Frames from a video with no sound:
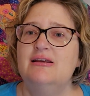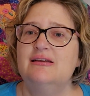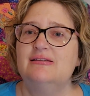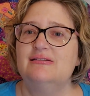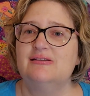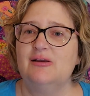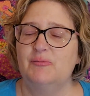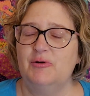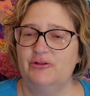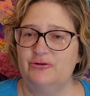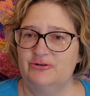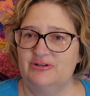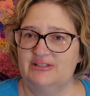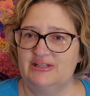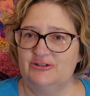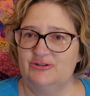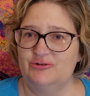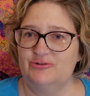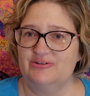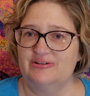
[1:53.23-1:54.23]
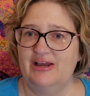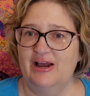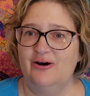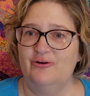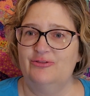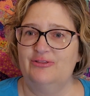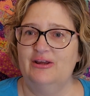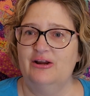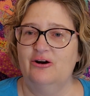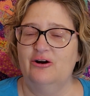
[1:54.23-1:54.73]
some other stitchers
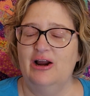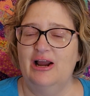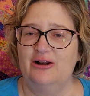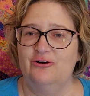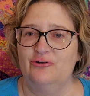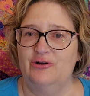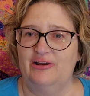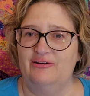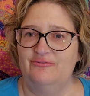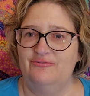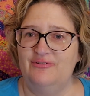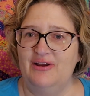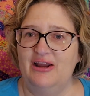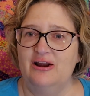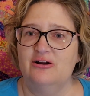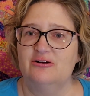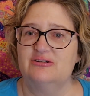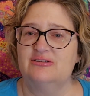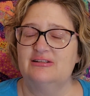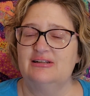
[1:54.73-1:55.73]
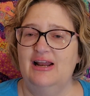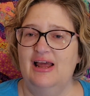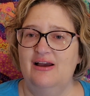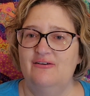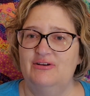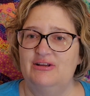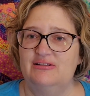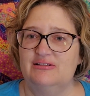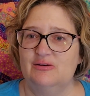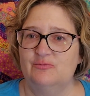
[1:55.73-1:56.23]
out there entering fairs and
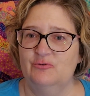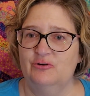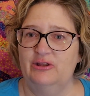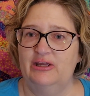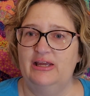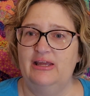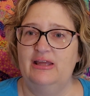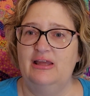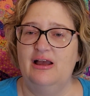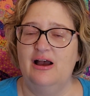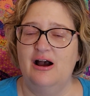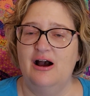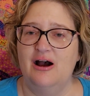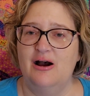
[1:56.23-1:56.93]
having some really